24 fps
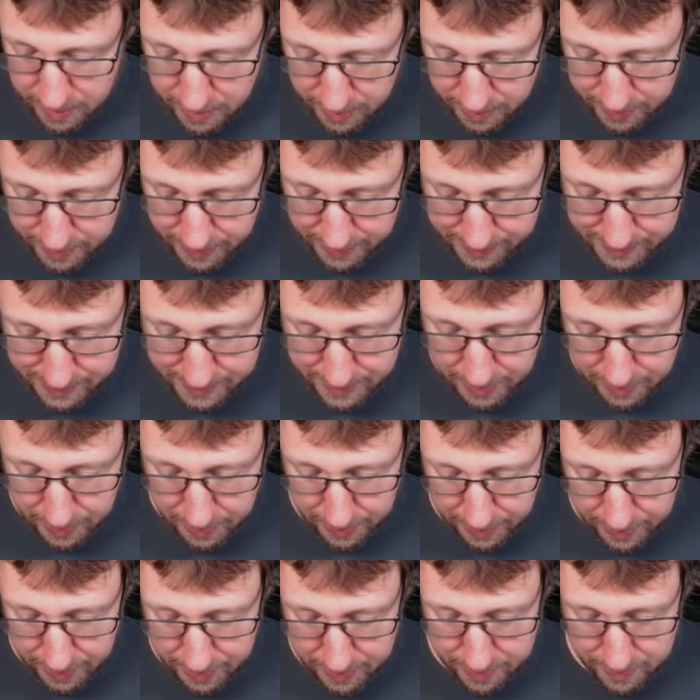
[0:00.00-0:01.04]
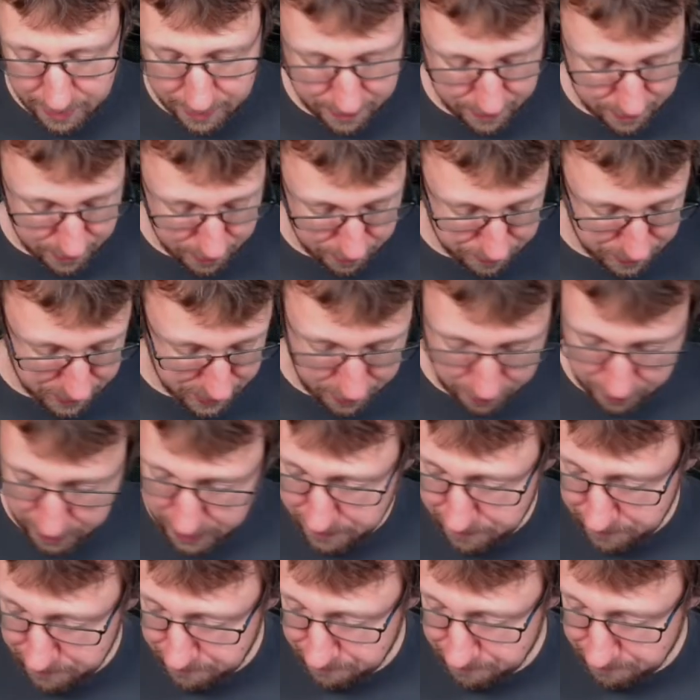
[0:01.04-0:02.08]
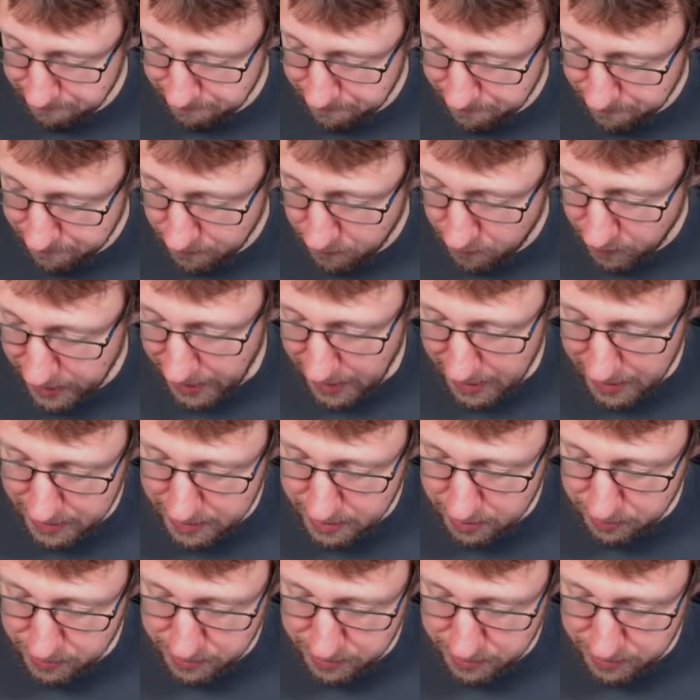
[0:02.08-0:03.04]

This guy, when R goes